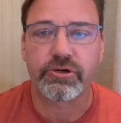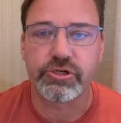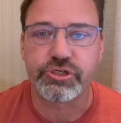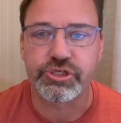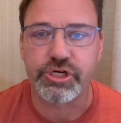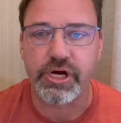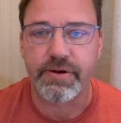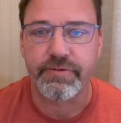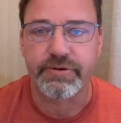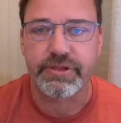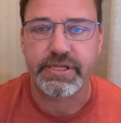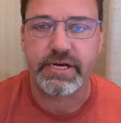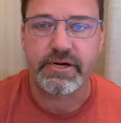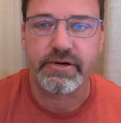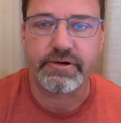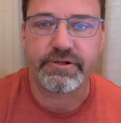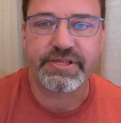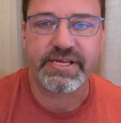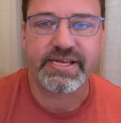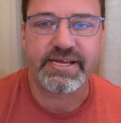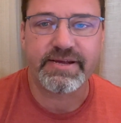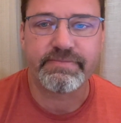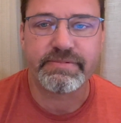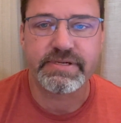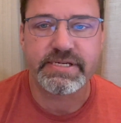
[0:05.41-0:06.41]
John with the
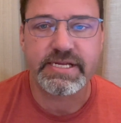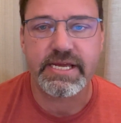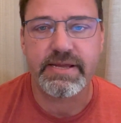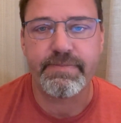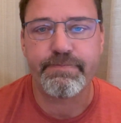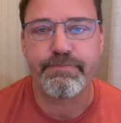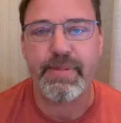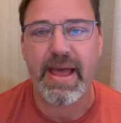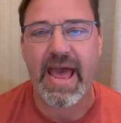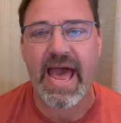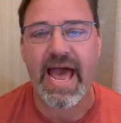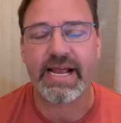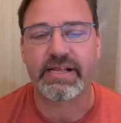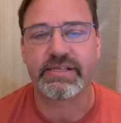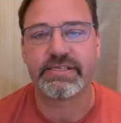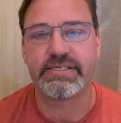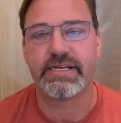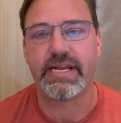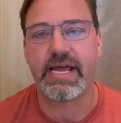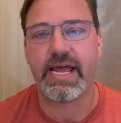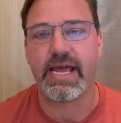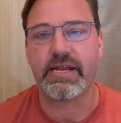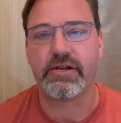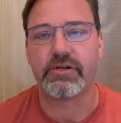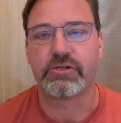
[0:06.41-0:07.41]
Healthy MD back
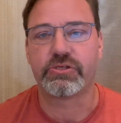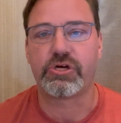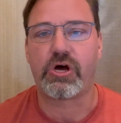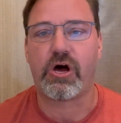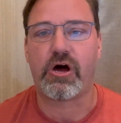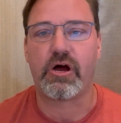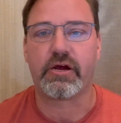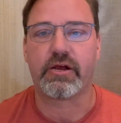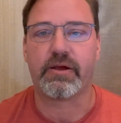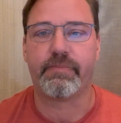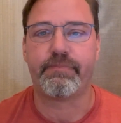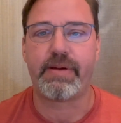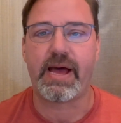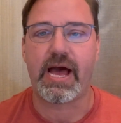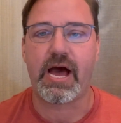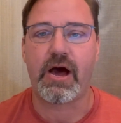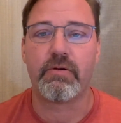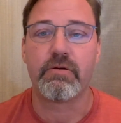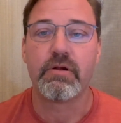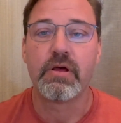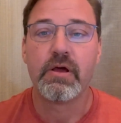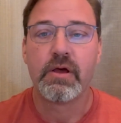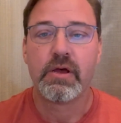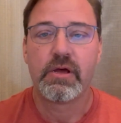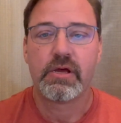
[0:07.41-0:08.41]
today to talk
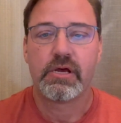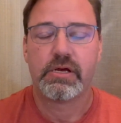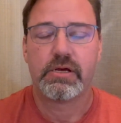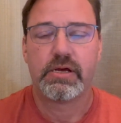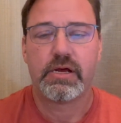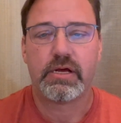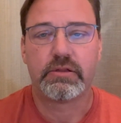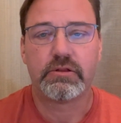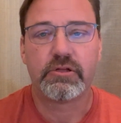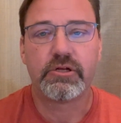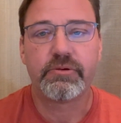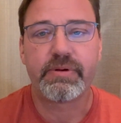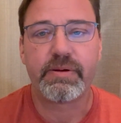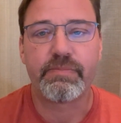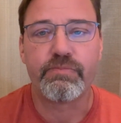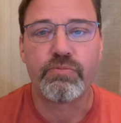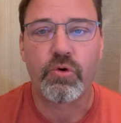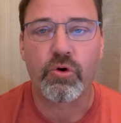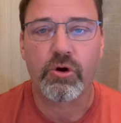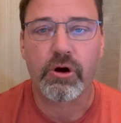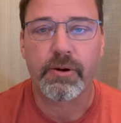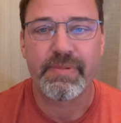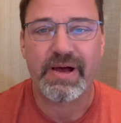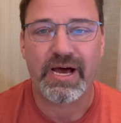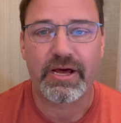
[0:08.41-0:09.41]
about a little bit
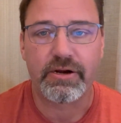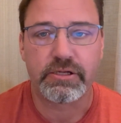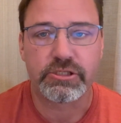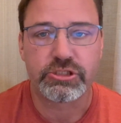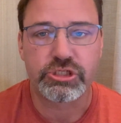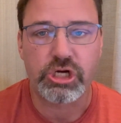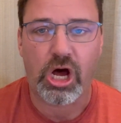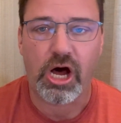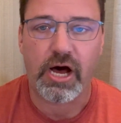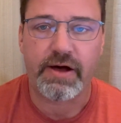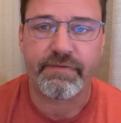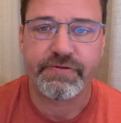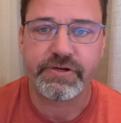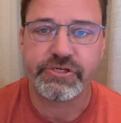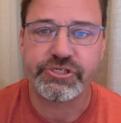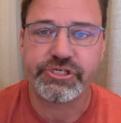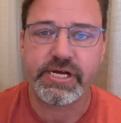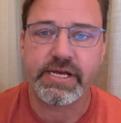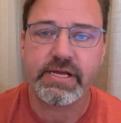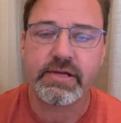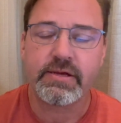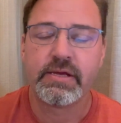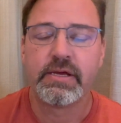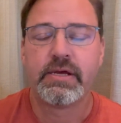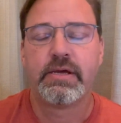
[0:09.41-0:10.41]
more about
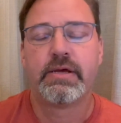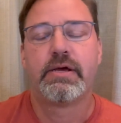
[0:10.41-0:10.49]
autophagy.